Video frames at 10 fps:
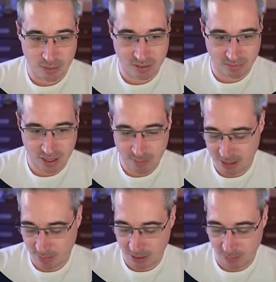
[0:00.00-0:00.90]
we'll
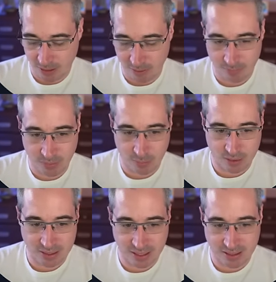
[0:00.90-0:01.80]
come at the bottom here
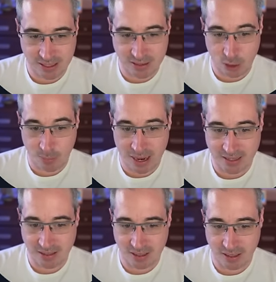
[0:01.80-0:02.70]
and we'll say this has an
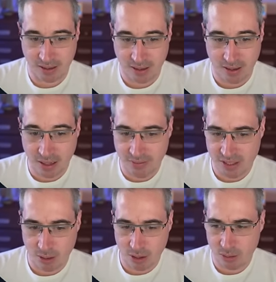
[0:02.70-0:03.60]
opacity
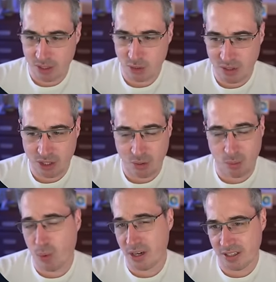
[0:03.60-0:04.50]
of 0 because we
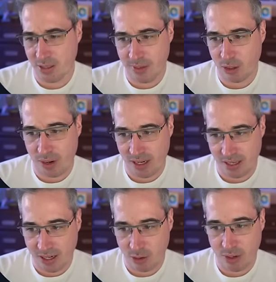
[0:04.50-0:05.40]
don't want it to be
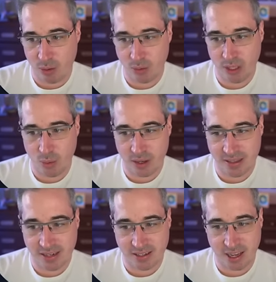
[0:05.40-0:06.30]
grainy here. We only
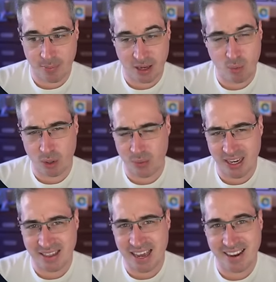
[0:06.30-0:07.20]
want that to come in when
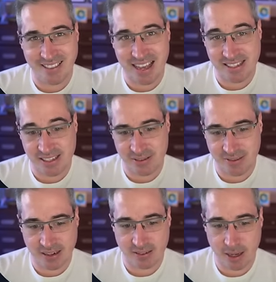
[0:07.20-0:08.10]
we get that glassy
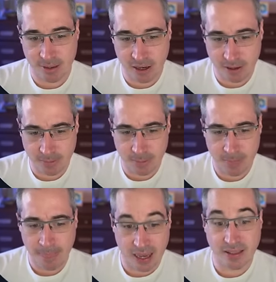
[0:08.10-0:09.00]
effect coming on.
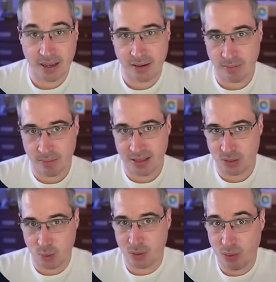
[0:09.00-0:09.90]
And then
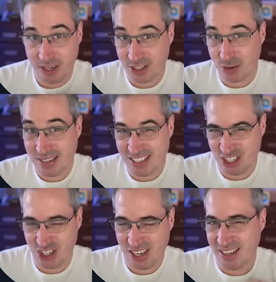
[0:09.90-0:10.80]
this will want to
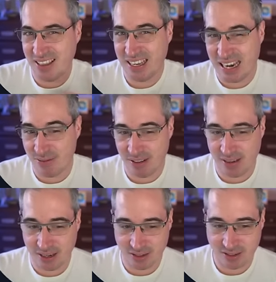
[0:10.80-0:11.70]
transition in like
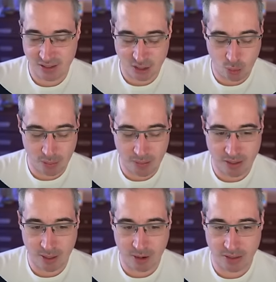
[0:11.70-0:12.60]
everything else. So we
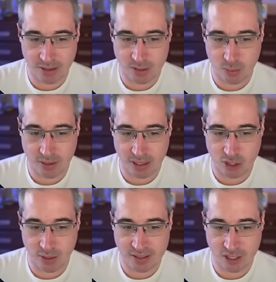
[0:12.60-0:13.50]
will come on this with
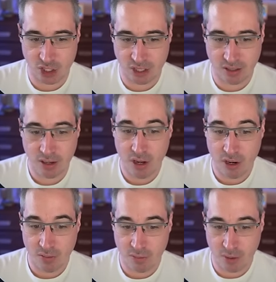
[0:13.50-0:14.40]
a transition
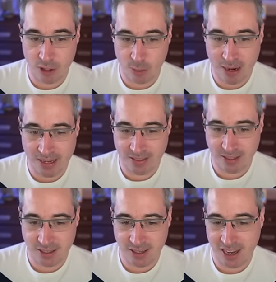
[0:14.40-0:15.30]
For the
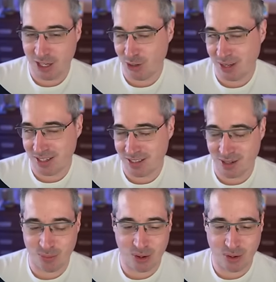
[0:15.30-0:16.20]
opacity, and you
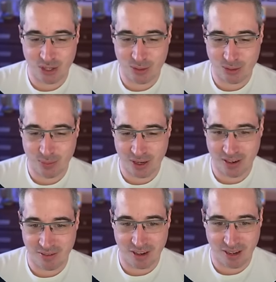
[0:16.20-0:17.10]
guessed it, we're going to use
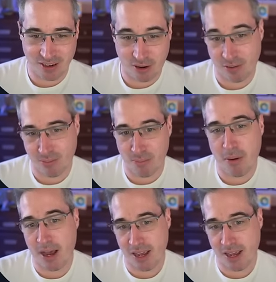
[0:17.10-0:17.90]
my our